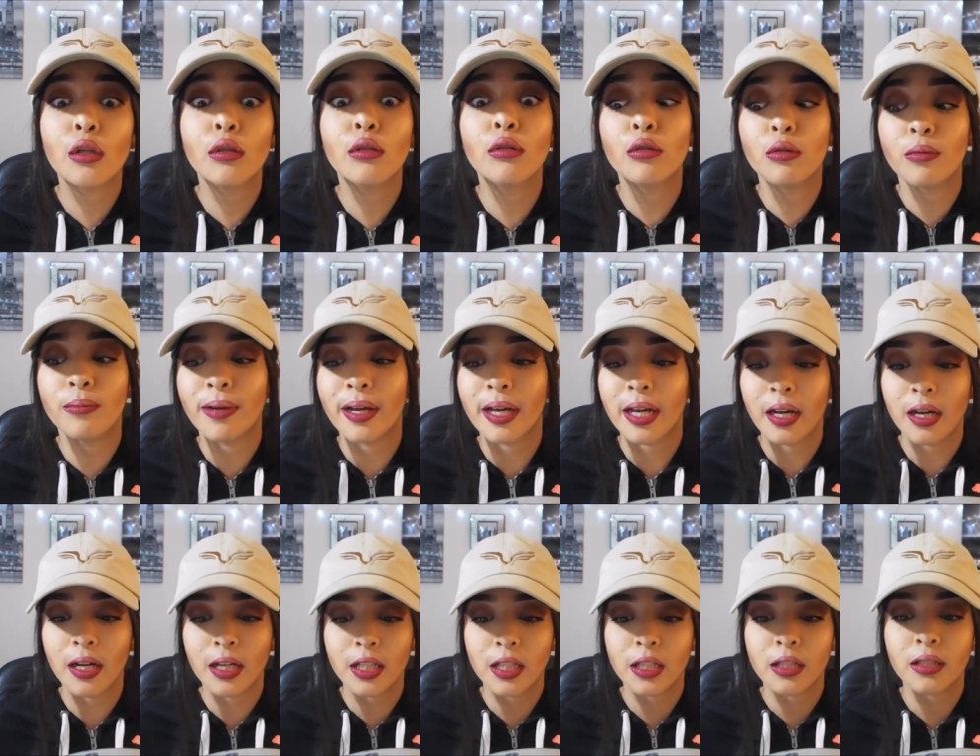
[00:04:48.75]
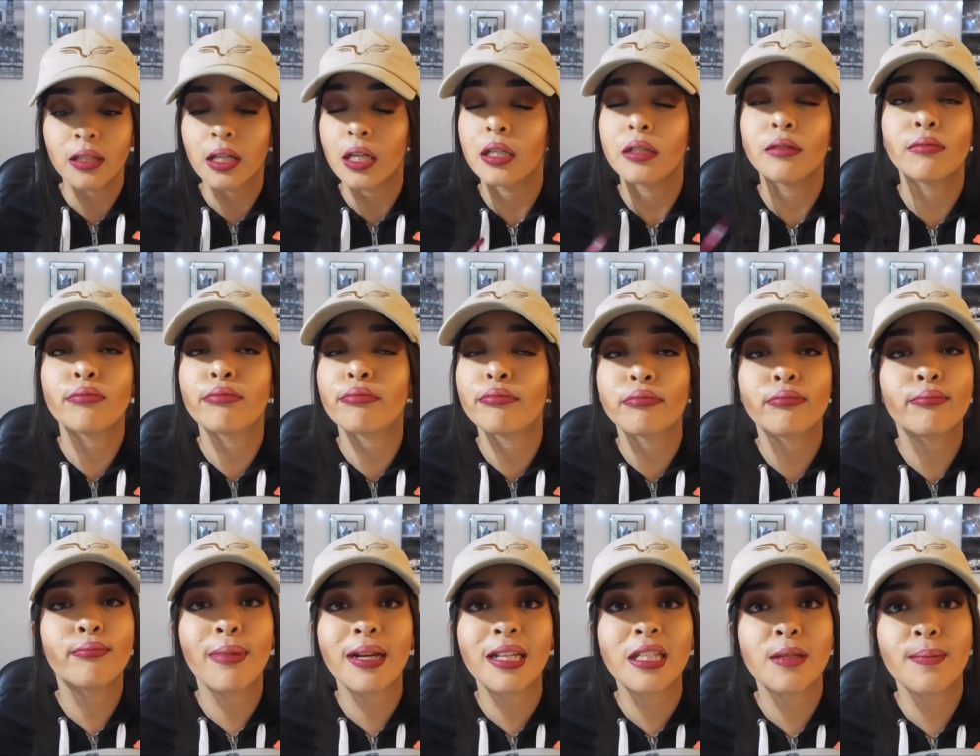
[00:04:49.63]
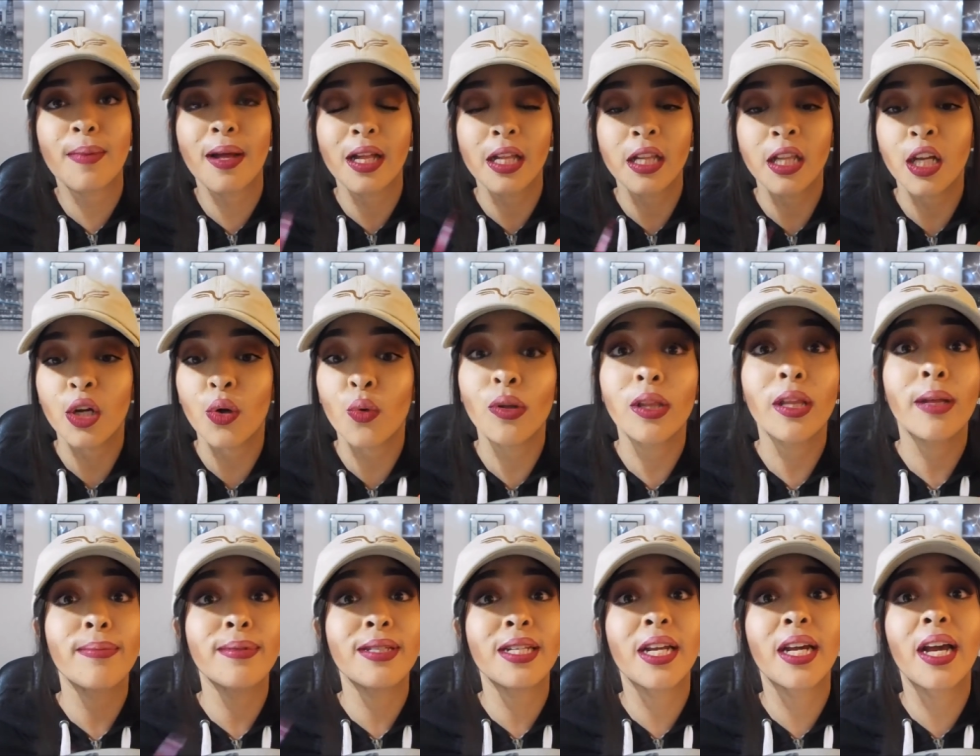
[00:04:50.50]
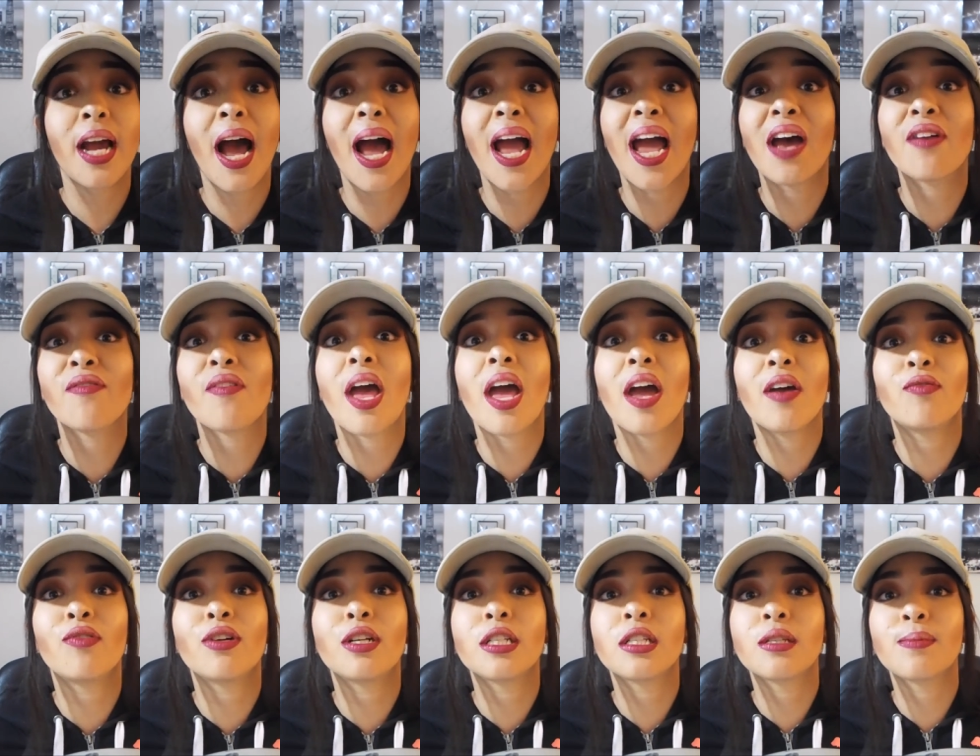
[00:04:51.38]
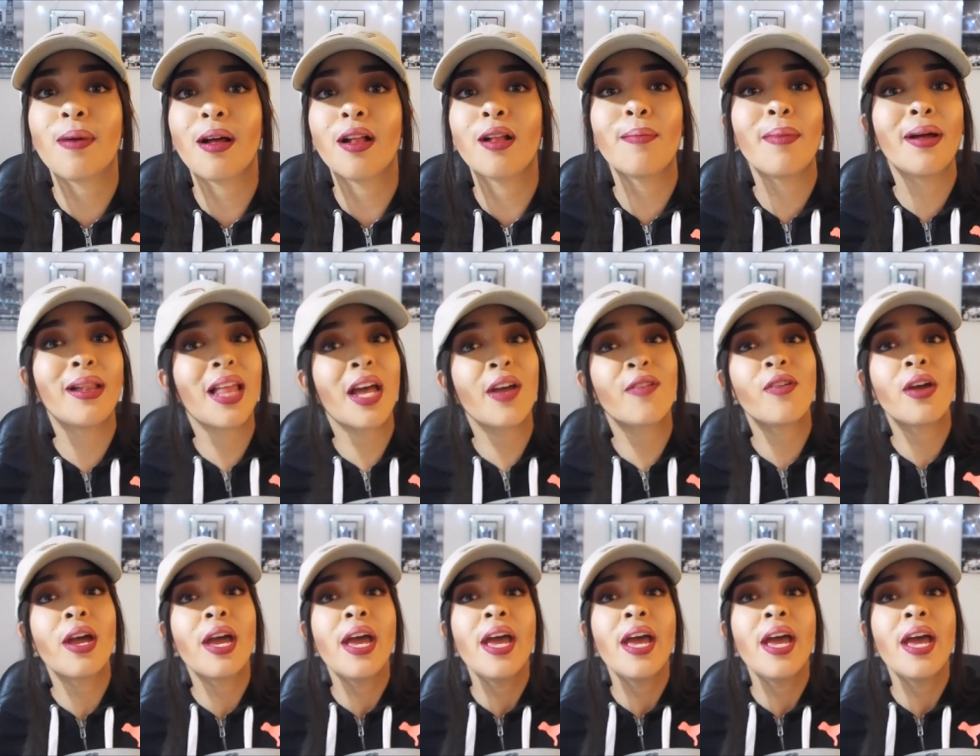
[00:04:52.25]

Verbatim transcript: Oh my gosh. Best smelling liquid lipstick I have ever smelled in my life.